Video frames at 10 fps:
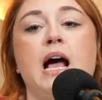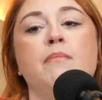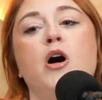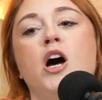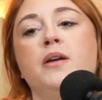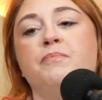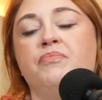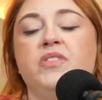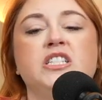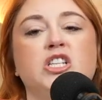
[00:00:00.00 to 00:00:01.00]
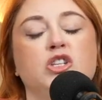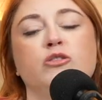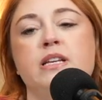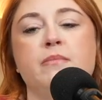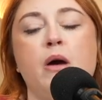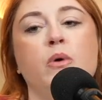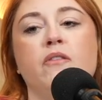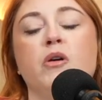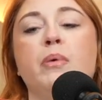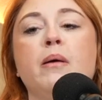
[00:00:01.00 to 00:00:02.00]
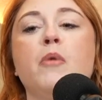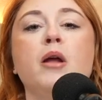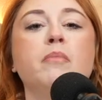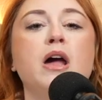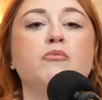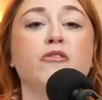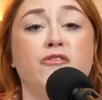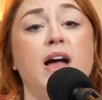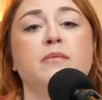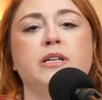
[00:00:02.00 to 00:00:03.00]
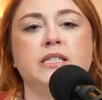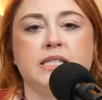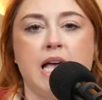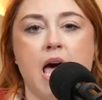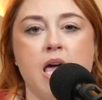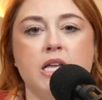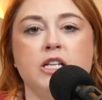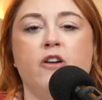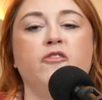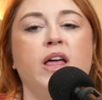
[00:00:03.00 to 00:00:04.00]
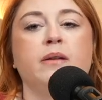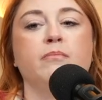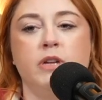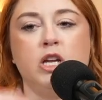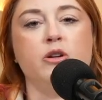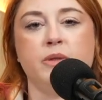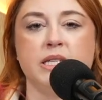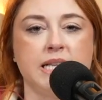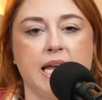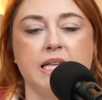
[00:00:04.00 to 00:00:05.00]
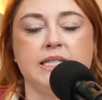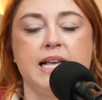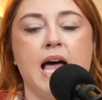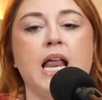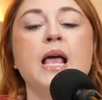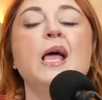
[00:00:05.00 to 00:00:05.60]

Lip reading: I'm on, this is so TMI, whatever, but I'm on my refinement set of like, you know, the second set.